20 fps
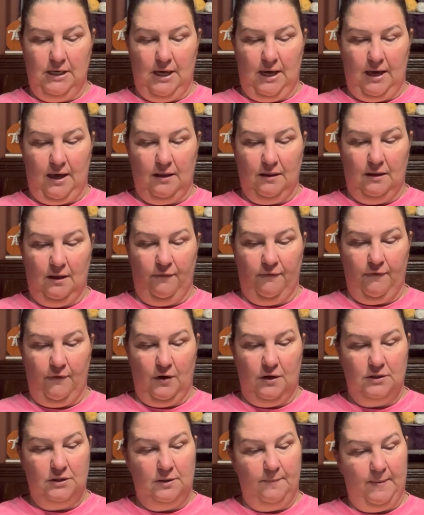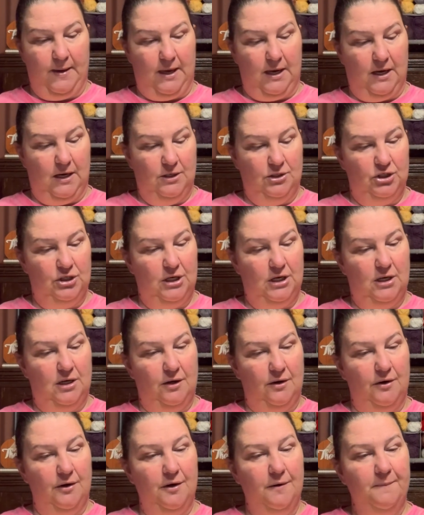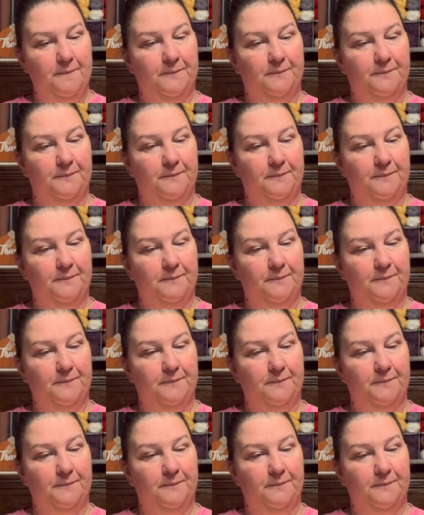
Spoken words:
at the front page here.